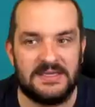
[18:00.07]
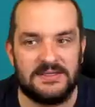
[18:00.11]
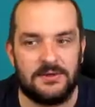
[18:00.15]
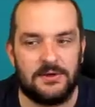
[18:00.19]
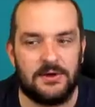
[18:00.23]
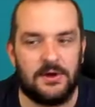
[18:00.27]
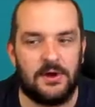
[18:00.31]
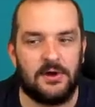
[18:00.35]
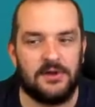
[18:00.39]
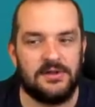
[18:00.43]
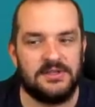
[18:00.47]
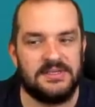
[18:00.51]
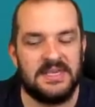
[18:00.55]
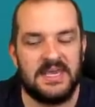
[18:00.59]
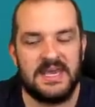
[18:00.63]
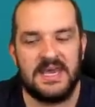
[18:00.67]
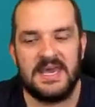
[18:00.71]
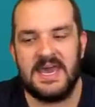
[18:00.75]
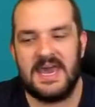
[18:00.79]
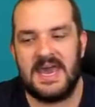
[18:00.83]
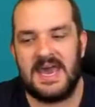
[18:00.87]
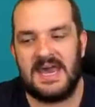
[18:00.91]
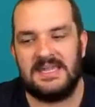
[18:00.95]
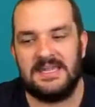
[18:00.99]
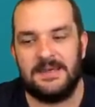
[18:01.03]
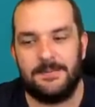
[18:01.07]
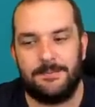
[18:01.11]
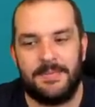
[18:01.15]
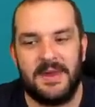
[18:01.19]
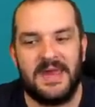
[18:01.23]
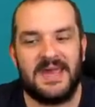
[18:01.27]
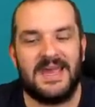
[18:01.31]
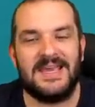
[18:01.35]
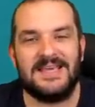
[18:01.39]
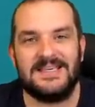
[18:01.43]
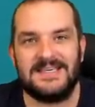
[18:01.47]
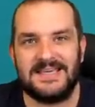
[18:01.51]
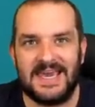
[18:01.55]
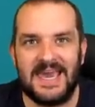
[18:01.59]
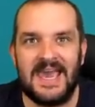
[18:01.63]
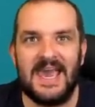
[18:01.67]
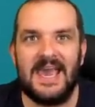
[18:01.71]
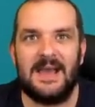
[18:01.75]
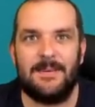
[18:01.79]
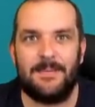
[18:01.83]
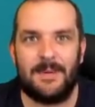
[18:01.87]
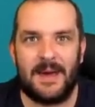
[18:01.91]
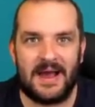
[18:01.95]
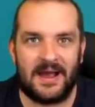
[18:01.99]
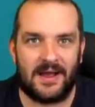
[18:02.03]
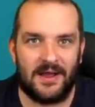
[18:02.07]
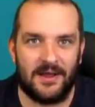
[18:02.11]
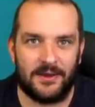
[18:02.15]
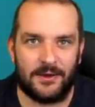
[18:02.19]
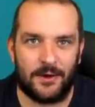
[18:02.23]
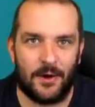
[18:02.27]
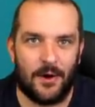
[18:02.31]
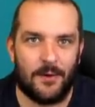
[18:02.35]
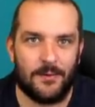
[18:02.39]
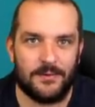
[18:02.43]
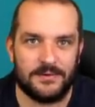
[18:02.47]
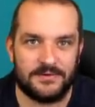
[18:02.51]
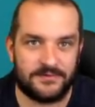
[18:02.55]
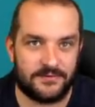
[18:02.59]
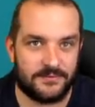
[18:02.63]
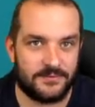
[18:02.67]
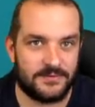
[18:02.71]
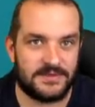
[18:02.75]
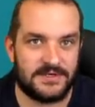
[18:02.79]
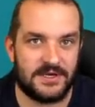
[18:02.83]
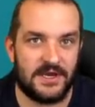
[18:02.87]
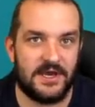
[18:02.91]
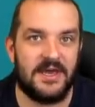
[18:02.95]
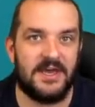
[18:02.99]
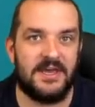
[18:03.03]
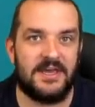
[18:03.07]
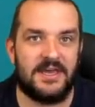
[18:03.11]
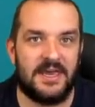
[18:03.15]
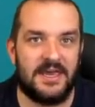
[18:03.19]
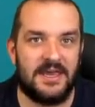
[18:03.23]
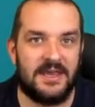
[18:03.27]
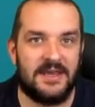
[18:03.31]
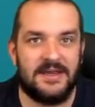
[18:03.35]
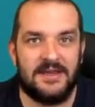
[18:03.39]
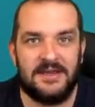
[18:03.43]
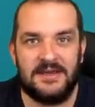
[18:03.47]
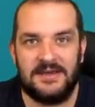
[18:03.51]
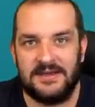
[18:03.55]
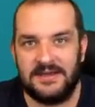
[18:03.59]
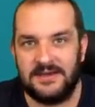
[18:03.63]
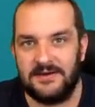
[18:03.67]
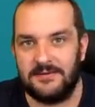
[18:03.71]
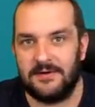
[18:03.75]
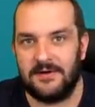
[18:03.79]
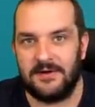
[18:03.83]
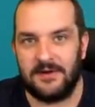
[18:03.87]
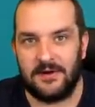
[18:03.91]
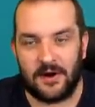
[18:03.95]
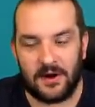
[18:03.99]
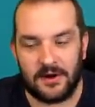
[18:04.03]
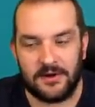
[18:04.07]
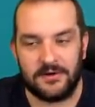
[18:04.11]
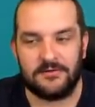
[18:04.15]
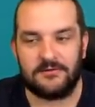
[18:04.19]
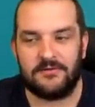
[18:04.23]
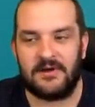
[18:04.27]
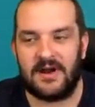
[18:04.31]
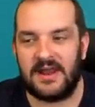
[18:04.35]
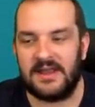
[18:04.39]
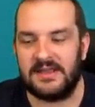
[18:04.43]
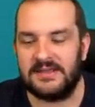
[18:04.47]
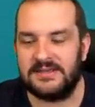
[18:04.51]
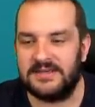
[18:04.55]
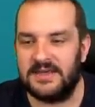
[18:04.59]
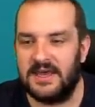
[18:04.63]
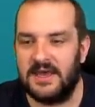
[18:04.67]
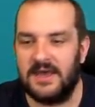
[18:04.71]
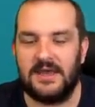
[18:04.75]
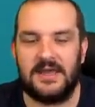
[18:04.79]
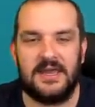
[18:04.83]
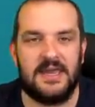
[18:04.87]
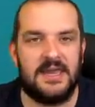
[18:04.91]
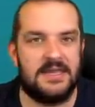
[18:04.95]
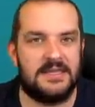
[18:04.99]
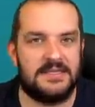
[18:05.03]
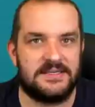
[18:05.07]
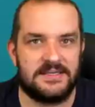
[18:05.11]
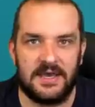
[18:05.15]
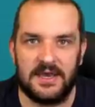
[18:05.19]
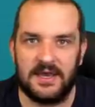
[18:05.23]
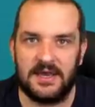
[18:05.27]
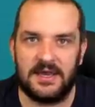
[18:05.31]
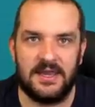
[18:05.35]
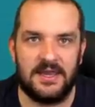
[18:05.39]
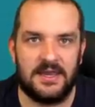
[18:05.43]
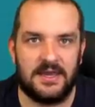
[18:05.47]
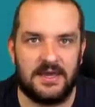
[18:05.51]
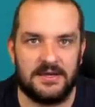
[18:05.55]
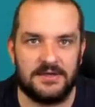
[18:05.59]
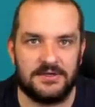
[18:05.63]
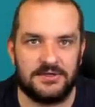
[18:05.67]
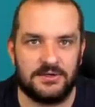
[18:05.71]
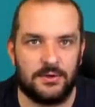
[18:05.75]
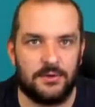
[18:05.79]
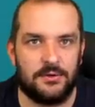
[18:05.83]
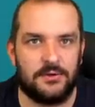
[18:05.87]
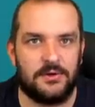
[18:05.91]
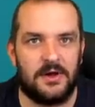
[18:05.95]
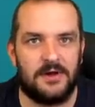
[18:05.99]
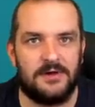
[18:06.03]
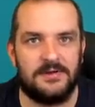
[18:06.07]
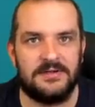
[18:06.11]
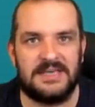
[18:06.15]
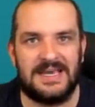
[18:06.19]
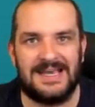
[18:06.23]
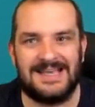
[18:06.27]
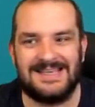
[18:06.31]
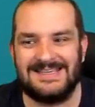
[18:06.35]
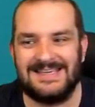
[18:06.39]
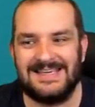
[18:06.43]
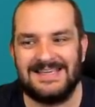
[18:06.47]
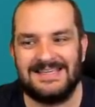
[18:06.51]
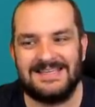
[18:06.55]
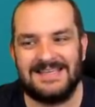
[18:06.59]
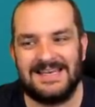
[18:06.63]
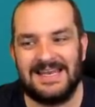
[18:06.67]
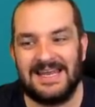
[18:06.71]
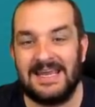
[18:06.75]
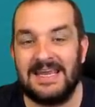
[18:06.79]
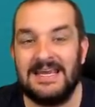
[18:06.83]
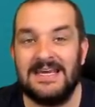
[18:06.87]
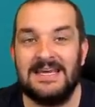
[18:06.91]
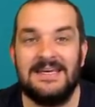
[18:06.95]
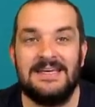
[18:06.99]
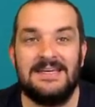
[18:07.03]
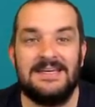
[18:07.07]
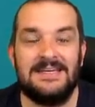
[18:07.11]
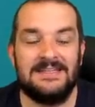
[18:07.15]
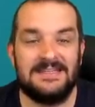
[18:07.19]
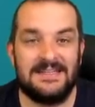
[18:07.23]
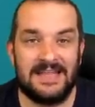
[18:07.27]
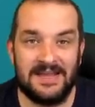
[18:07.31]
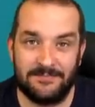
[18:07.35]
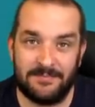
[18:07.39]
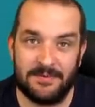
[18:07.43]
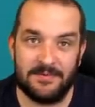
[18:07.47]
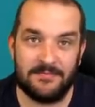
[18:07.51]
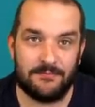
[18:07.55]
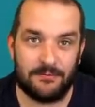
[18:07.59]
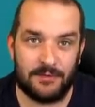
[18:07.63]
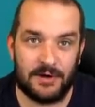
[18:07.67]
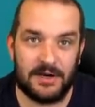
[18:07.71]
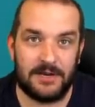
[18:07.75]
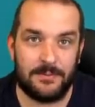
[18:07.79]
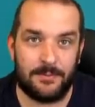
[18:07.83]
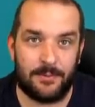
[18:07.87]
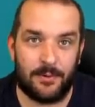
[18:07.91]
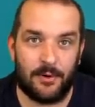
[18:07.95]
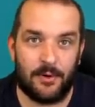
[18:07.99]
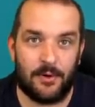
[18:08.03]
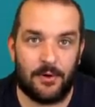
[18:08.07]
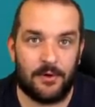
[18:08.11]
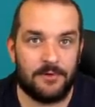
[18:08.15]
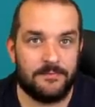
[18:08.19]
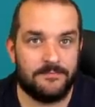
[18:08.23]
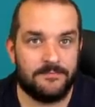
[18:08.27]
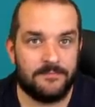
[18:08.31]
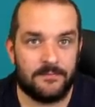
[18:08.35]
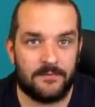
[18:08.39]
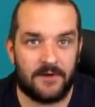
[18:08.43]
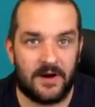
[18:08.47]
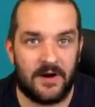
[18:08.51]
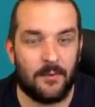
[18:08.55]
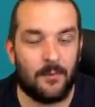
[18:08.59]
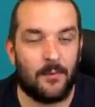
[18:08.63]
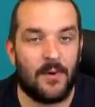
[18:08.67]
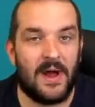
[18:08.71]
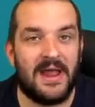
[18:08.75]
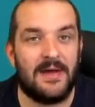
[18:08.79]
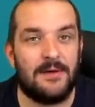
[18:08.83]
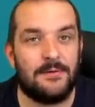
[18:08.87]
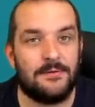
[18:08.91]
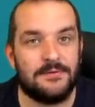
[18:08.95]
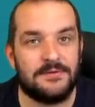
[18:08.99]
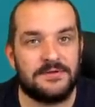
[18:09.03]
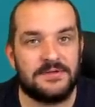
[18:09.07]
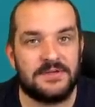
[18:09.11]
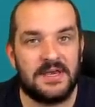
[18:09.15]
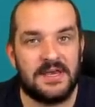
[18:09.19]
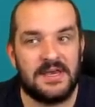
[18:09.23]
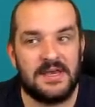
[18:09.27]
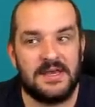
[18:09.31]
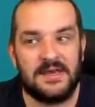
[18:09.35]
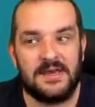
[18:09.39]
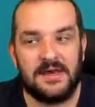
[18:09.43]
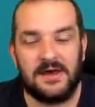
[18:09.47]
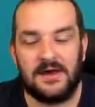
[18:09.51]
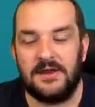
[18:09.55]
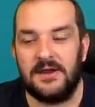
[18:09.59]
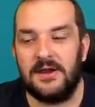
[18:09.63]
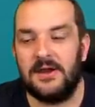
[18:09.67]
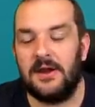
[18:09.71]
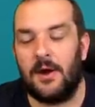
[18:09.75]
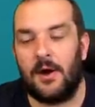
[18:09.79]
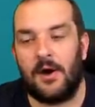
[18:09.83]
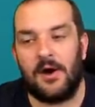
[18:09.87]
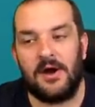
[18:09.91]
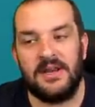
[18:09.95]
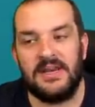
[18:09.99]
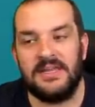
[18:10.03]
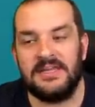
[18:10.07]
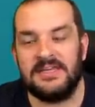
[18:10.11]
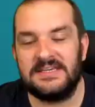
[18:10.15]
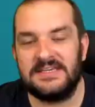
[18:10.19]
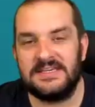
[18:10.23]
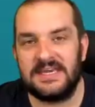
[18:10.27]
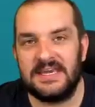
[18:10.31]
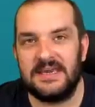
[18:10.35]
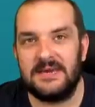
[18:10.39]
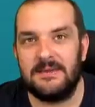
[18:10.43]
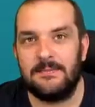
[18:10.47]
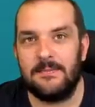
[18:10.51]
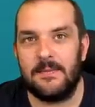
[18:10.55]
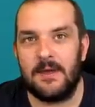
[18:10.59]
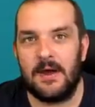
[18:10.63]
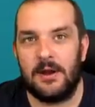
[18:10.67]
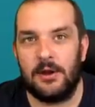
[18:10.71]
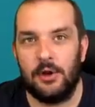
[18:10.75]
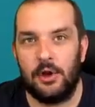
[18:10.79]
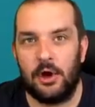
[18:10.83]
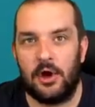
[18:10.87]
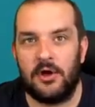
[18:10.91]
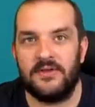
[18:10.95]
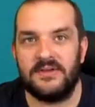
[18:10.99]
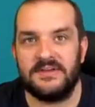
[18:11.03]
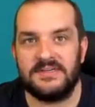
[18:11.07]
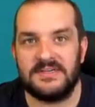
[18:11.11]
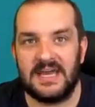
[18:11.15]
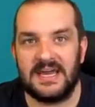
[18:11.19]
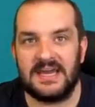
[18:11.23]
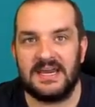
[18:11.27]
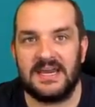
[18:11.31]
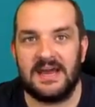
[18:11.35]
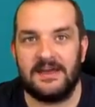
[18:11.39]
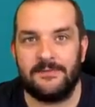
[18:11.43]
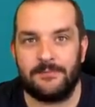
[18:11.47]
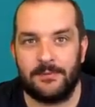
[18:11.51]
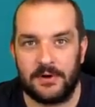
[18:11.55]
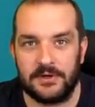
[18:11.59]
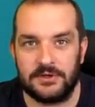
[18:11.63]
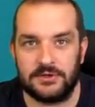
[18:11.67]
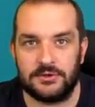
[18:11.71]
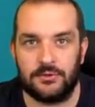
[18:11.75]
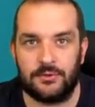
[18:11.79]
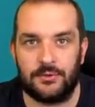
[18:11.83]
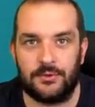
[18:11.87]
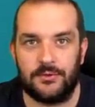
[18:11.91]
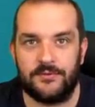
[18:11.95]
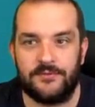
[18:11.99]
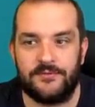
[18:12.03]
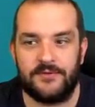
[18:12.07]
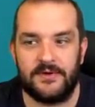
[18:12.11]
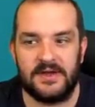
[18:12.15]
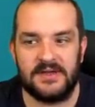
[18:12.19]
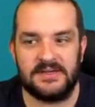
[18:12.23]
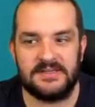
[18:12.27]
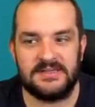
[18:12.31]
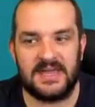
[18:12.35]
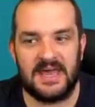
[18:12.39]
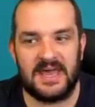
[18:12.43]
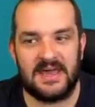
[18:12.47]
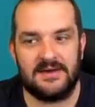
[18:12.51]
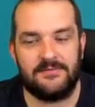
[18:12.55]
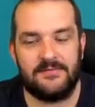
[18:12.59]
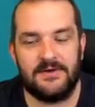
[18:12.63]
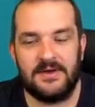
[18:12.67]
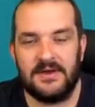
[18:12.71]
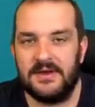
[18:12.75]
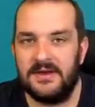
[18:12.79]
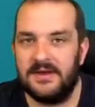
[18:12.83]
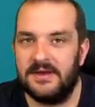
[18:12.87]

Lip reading: on odds. And the biggest kickback I got was from Turkey. You're underrating Turkey. Turkey are going to score goals against Italy. They've been really poor, right? Wales, I don't know. I didn't see a lot of the second half, but I saw all the first half.